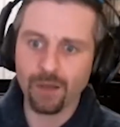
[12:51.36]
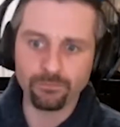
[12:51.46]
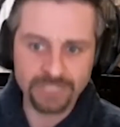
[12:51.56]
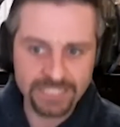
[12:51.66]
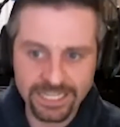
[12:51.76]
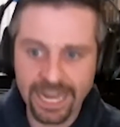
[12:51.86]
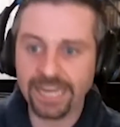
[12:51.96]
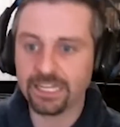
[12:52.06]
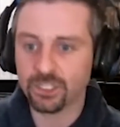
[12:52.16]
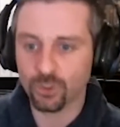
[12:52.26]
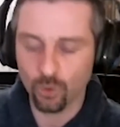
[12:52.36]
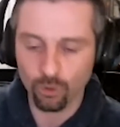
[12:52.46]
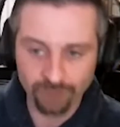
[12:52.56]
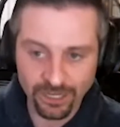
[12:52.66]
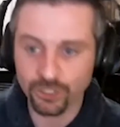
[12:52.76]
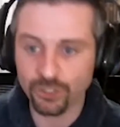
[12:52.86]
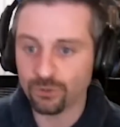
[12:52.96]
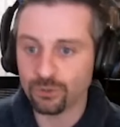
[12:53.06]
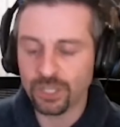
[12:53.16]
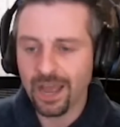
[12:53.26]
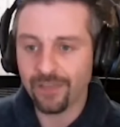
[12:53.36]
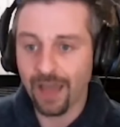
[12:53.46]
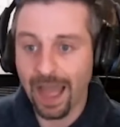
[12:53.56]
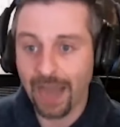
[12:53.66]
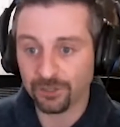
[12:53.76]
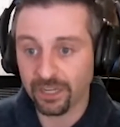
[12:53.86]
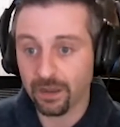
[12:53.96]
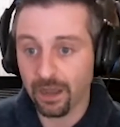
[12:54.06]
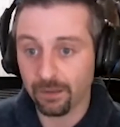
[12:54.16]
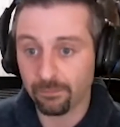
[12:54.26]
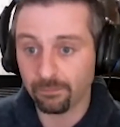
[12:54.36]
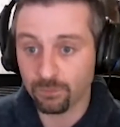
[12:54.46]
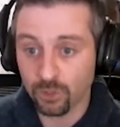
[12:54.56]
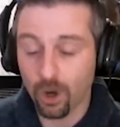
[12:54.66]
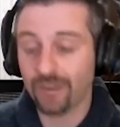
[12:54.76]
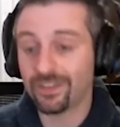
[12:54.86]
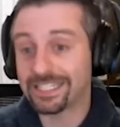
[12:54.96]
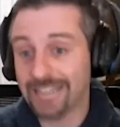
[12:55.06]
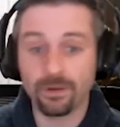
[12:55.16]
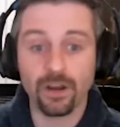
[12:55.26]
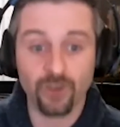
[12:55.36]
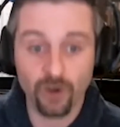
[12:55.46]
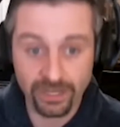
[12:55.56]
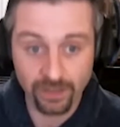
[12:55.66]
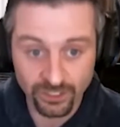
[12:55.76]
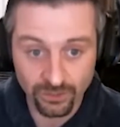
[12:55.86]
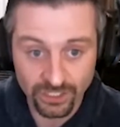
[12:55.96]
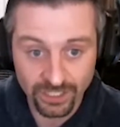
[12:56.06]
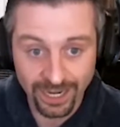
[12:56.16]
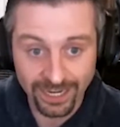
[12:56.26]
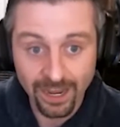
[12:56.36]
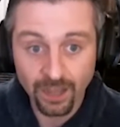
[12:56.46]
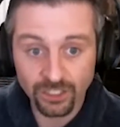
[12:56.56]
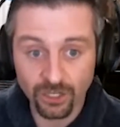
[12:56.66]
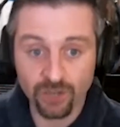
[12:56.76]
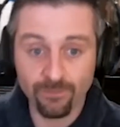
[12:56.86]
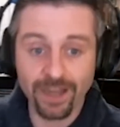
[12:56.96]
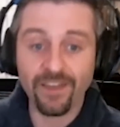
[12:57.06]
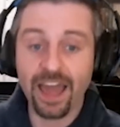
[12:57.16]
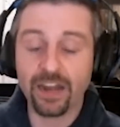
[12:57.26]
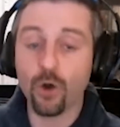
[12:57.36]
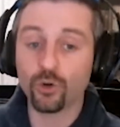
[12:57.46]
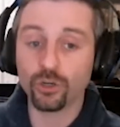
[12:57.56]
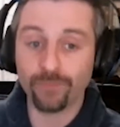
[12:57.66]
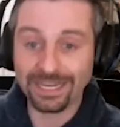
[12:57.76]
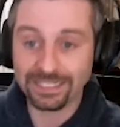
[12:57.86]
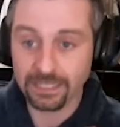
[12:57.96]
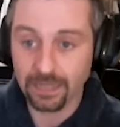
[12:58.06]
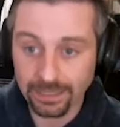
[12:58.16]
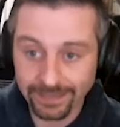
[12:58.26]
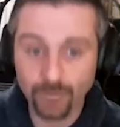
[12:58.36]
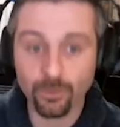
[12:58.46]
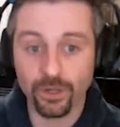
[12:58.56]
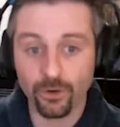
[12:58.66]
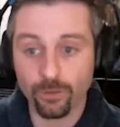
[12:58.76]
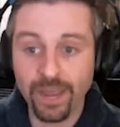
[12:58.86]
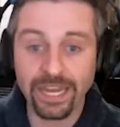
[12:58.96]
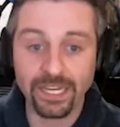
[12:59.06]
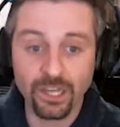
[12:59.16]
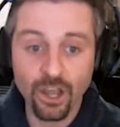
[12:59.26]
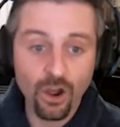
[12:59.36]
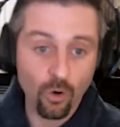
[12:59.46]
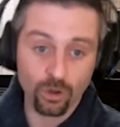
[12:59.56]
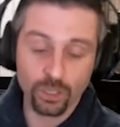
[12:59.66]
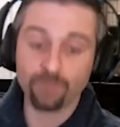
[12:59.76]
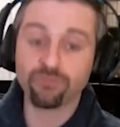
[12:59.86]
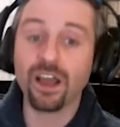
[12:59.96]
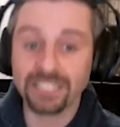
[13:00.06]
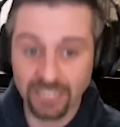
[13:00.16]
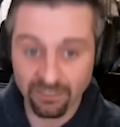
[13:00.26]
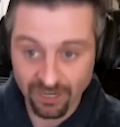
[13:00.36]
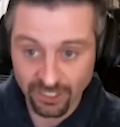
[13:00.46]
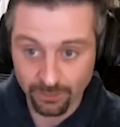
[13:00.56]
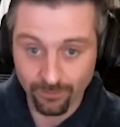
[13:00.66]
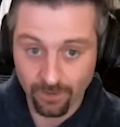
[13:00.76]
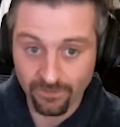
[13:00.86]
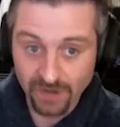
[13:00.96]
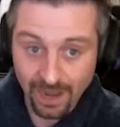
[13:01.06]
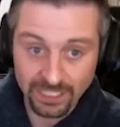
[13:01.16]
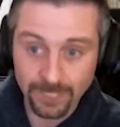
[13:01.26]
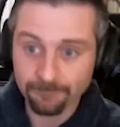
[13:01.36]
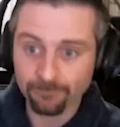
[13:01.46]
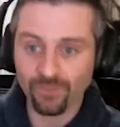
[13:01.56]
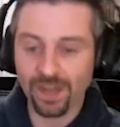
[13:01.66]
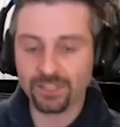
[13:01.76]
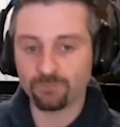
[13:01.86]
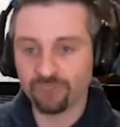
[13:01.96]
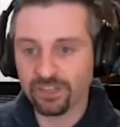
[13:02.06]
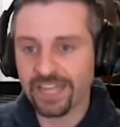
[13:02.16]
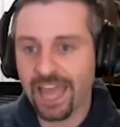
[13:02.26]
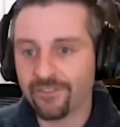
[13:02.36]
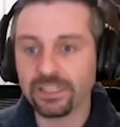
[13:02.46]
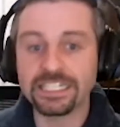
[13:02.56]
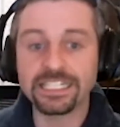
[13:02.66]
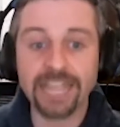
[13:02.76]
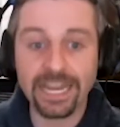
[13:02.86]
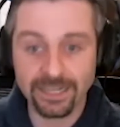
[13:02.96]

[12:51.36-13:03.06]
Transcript: stains or residues that actually darken the sediment of an archaeological site. So you might have had an ochre-based liquid or paint or just processing residue in the form of dust that has really heavily stained the